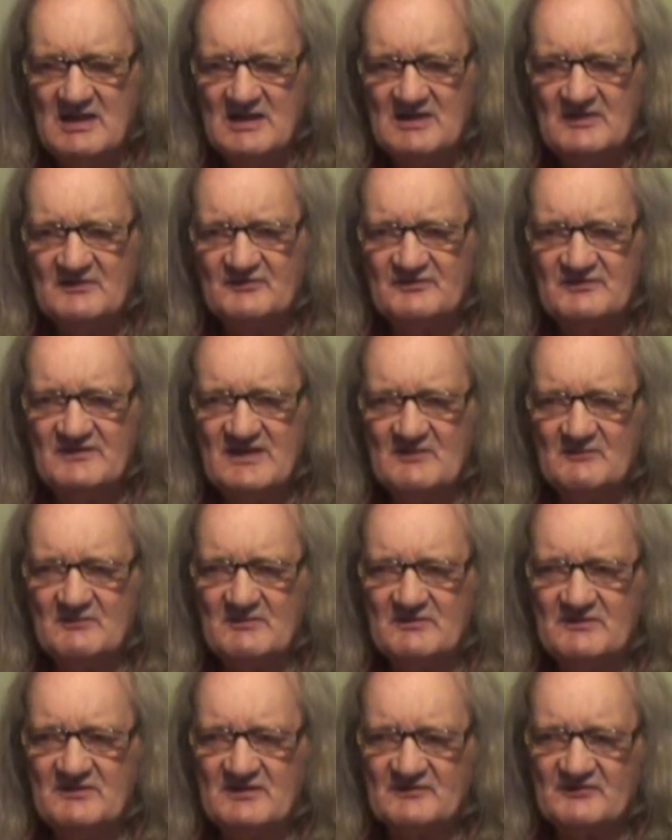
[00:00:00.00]
It's
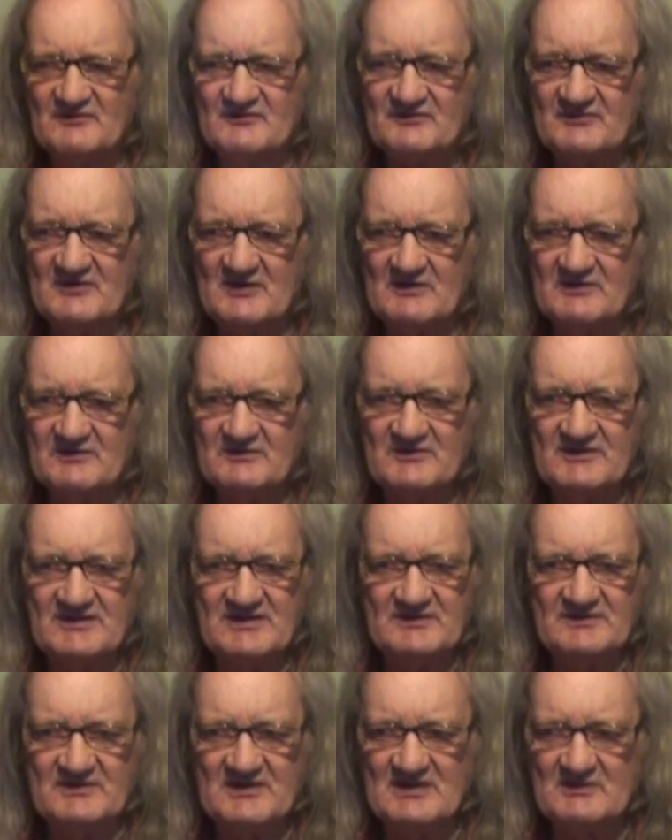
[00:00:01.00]
never necessary to
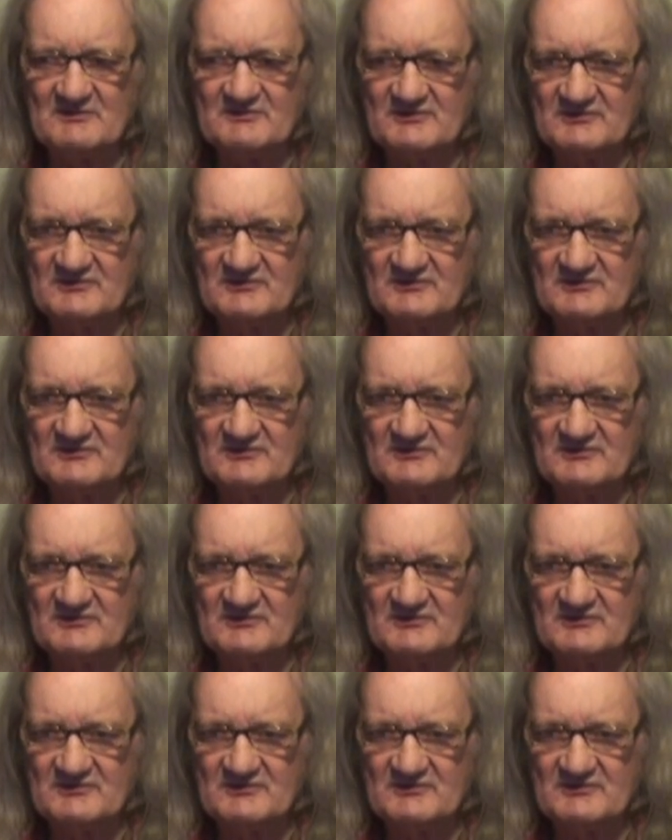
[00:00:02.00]
hit out